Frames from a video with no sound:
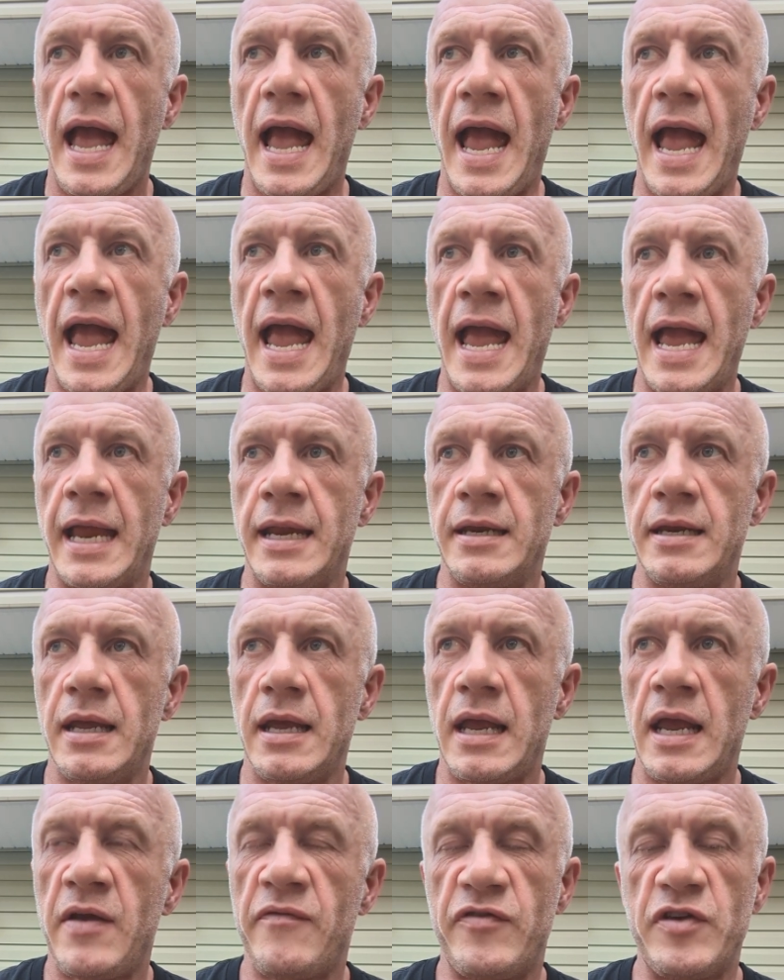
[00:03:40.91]
And
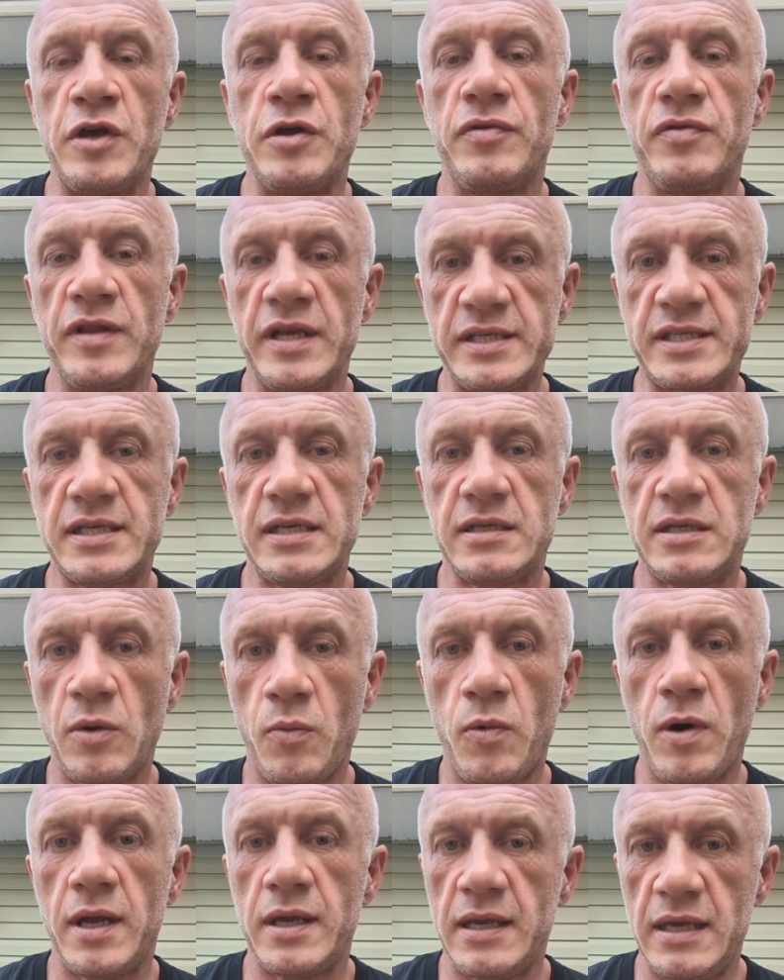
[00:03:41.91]
if you listen to
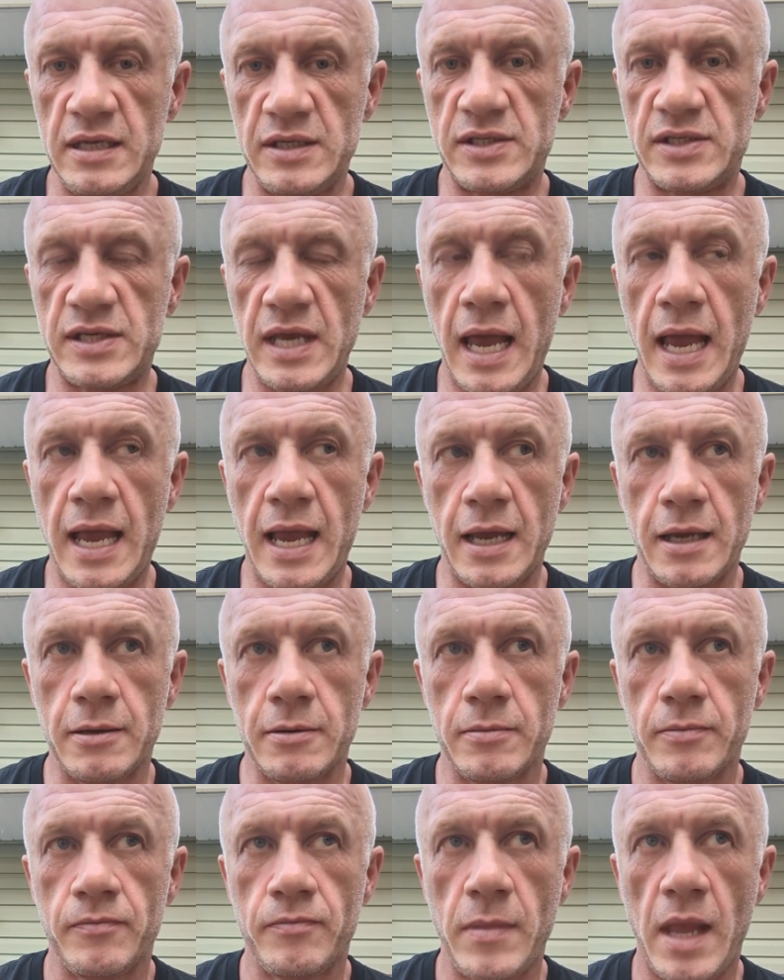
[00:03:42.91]
what he's saying
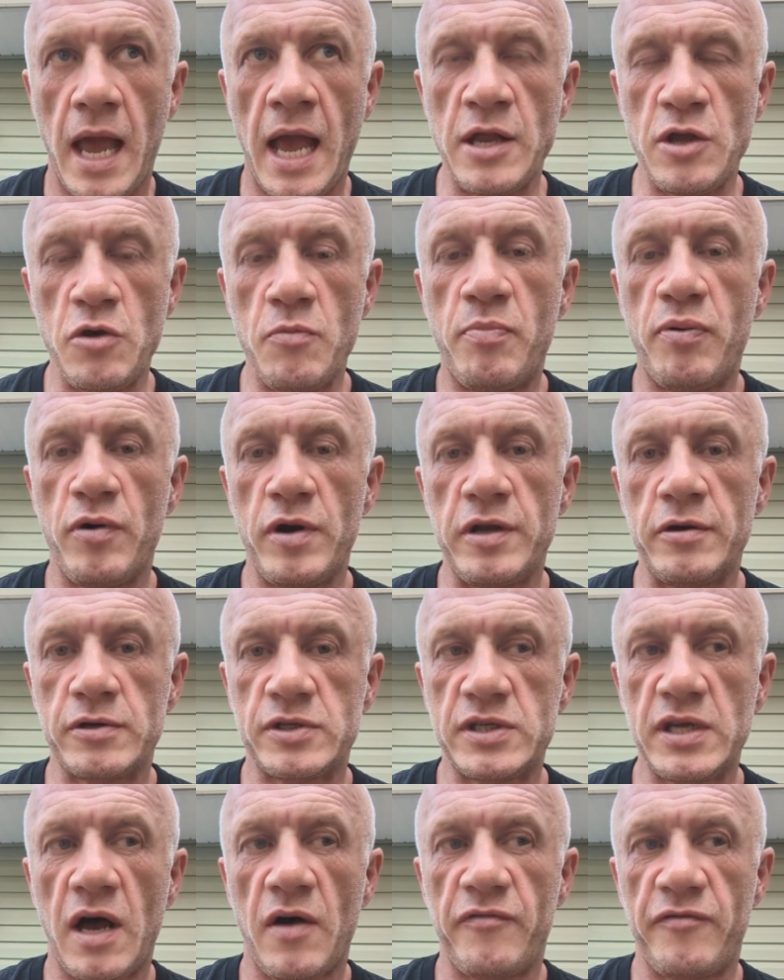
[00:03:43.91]
and you put
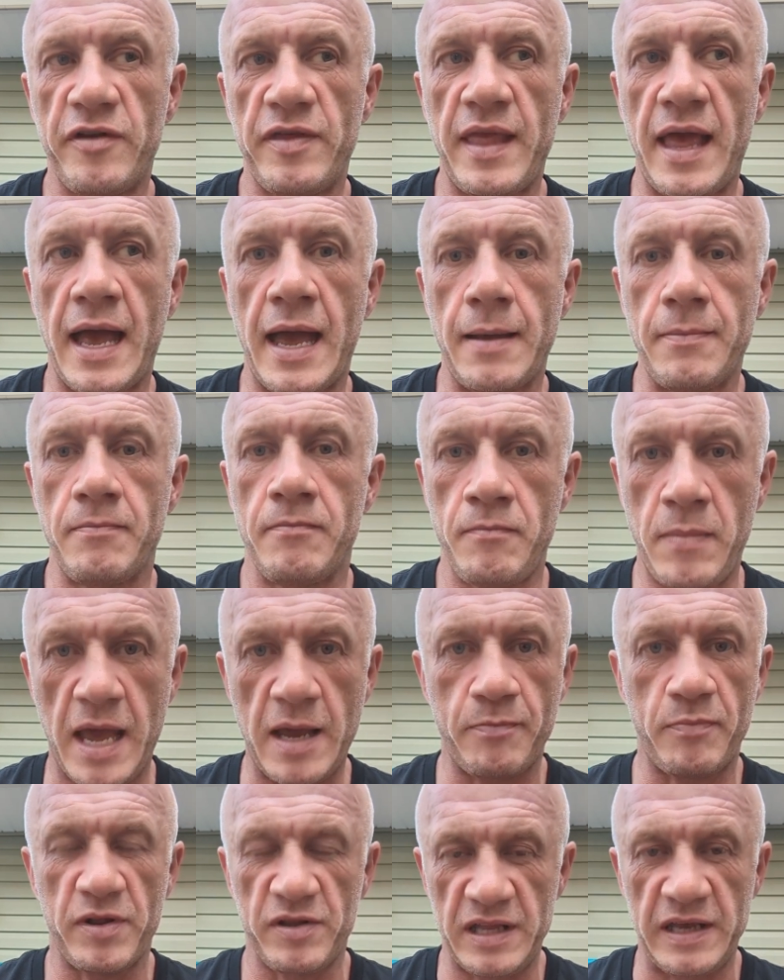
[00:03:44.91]
yourself in that
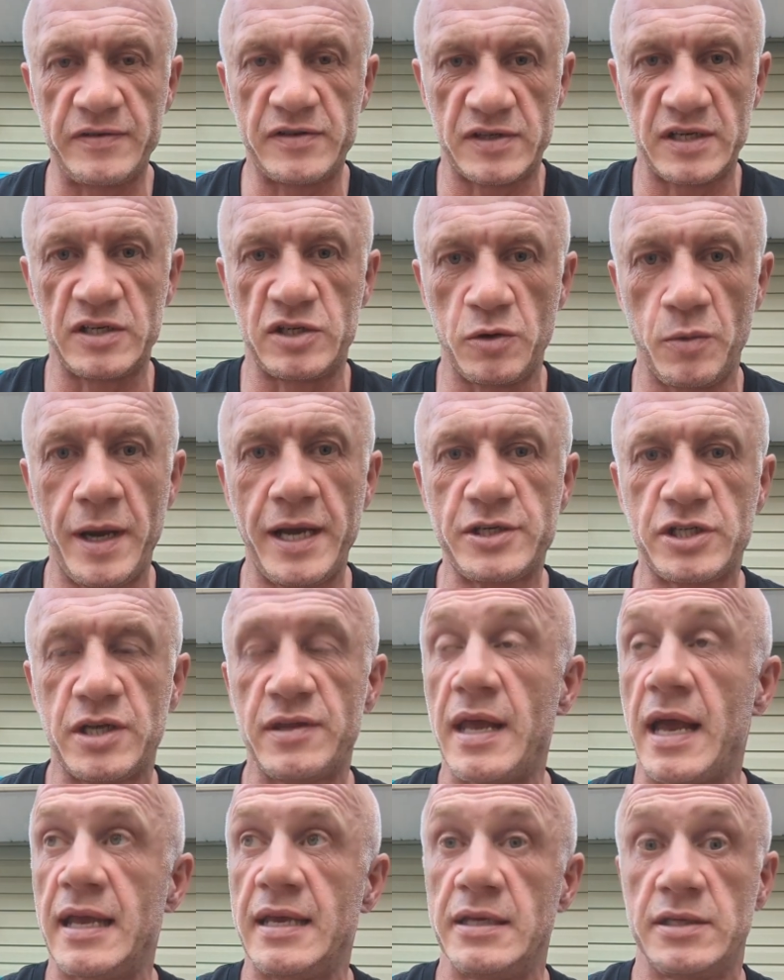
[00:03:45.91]
make-believe
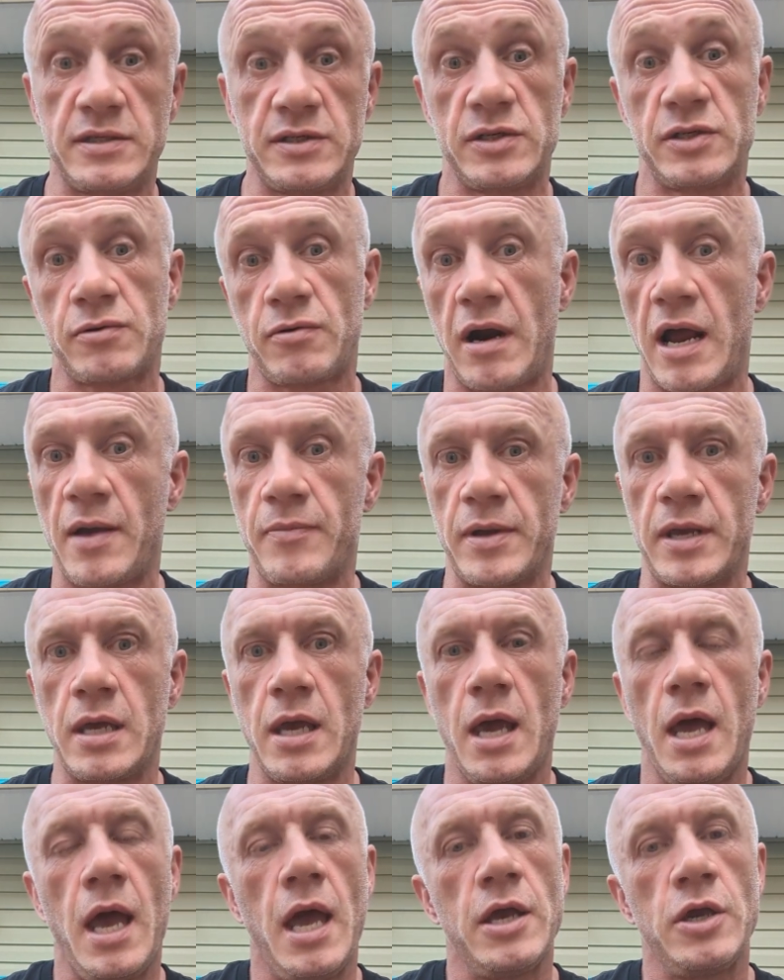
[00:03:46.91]
situation that he's describing,
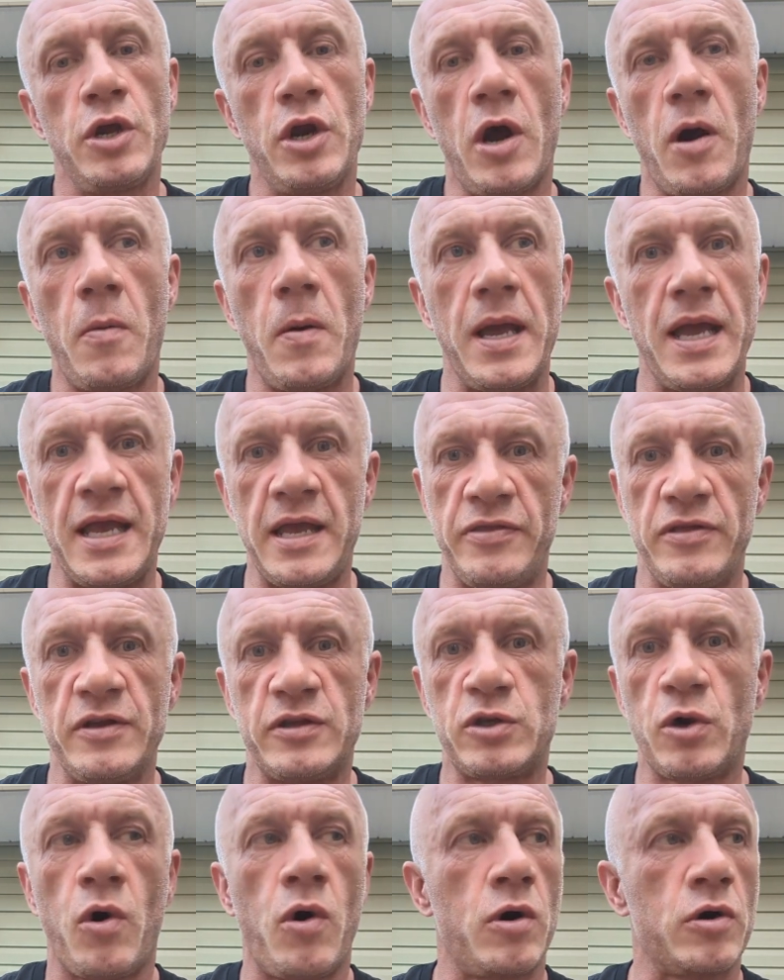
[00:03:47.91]
you know, in the
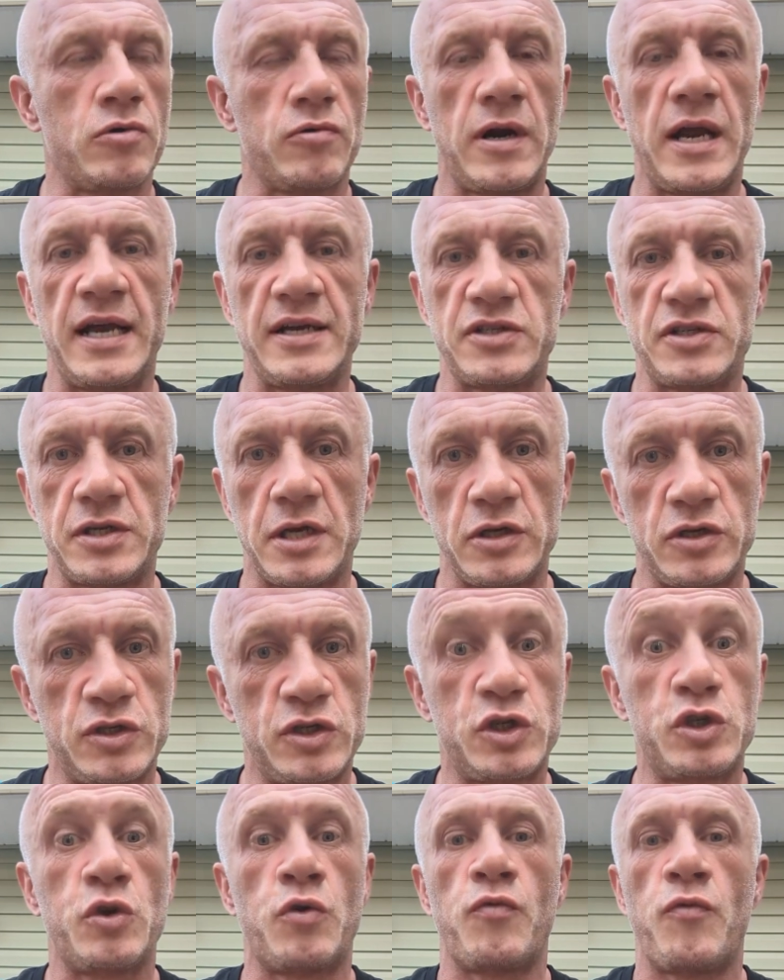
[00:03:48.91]
tall grass
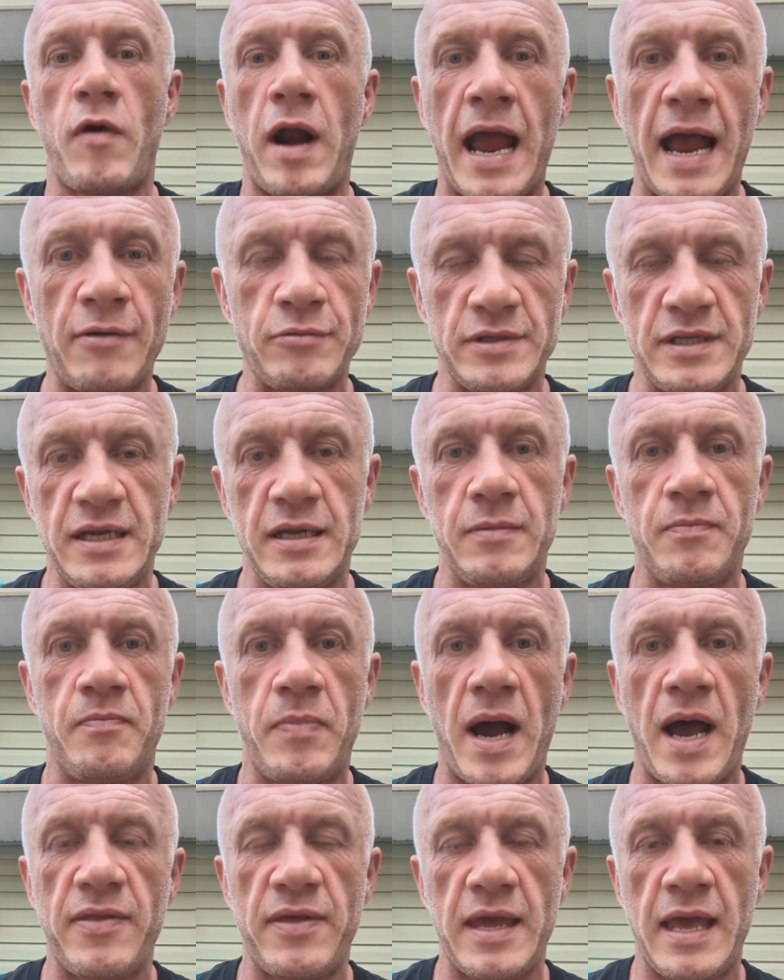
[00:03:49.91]
surrounded
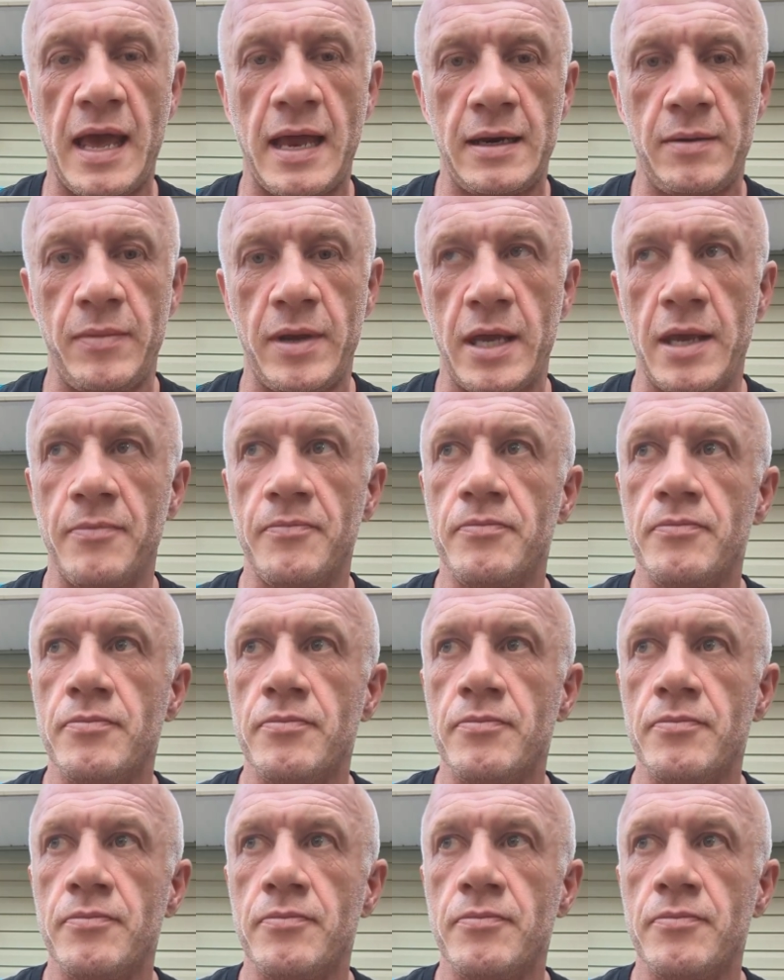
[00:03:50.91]
by the enemy,